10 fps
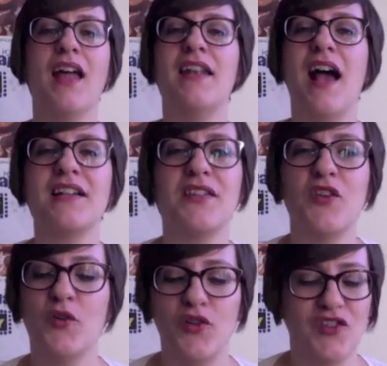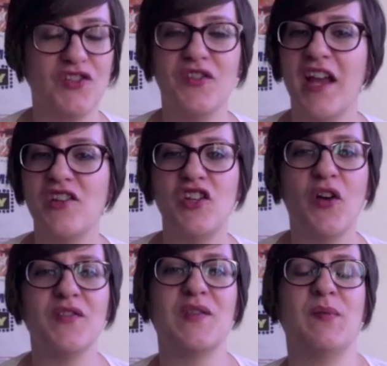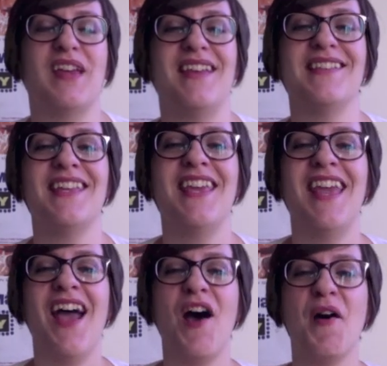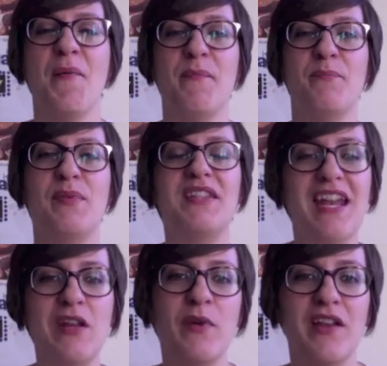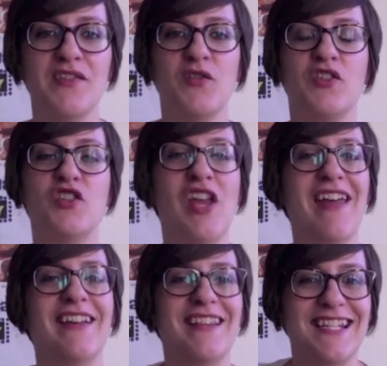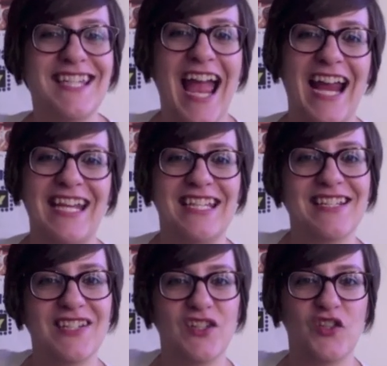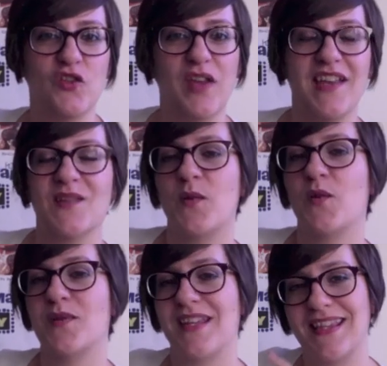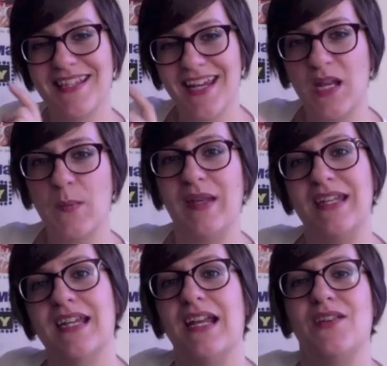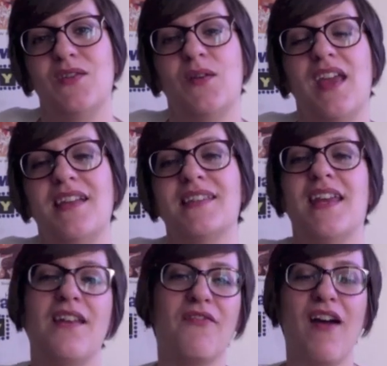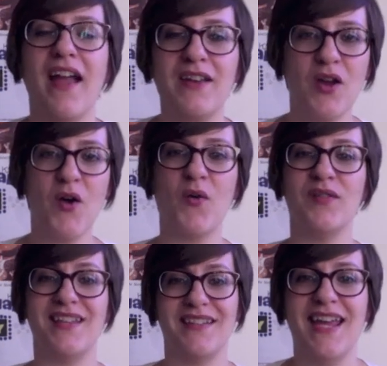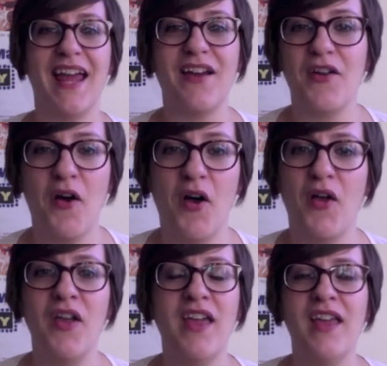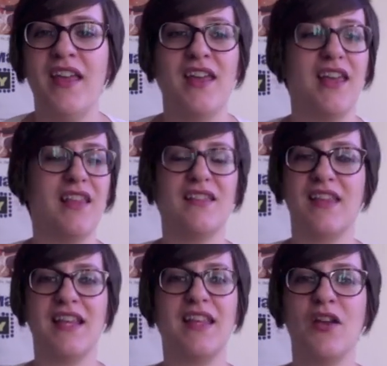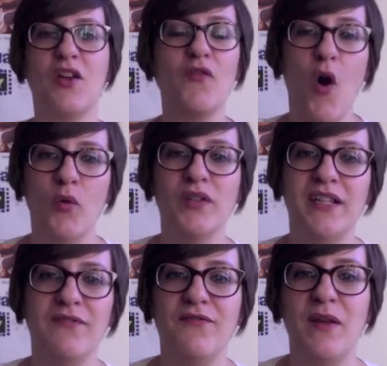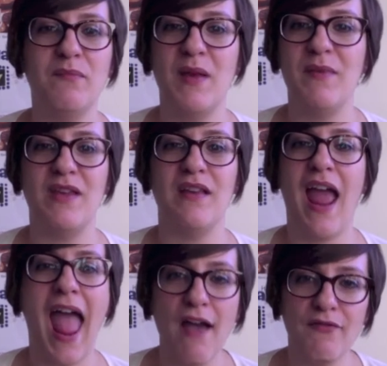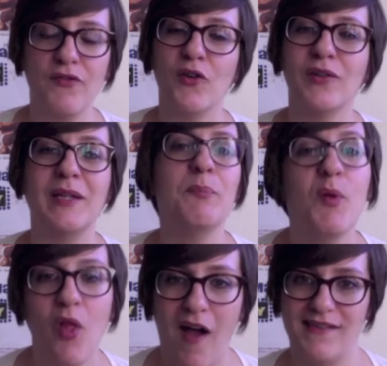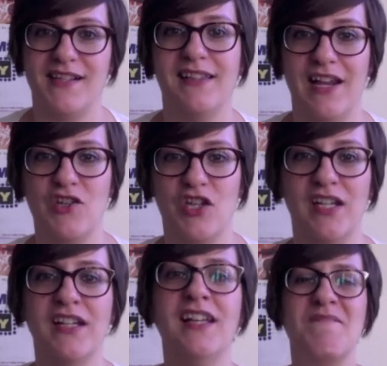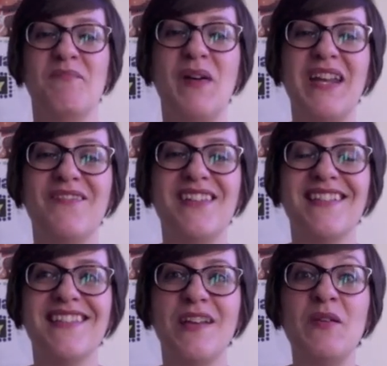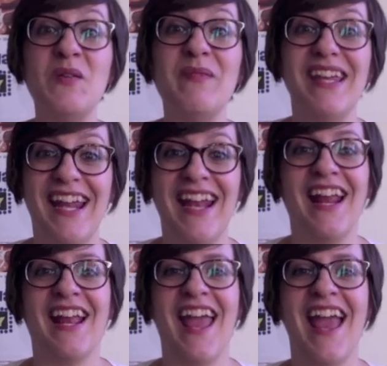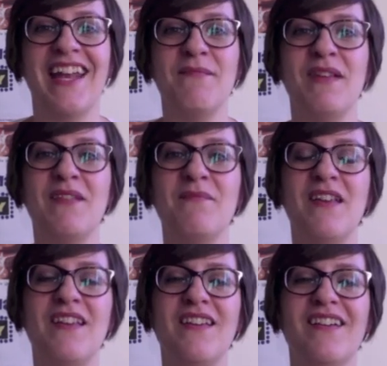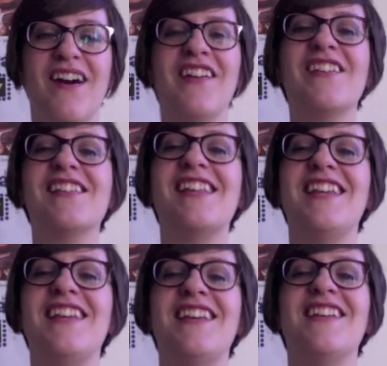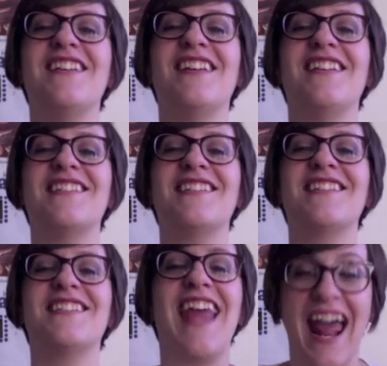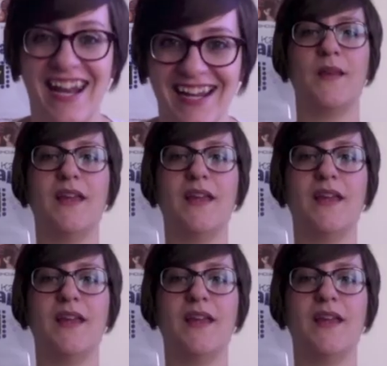Knocks on the door just like she owns the place. But did anyone else notice she had the tiniest suitcase with her? It was this itty bitty tiny suitcase, and if I know Santana at all, it could have only fit maybe half of her lip gloss collection. But it was a new beginning, and it made me utterly ecstatic.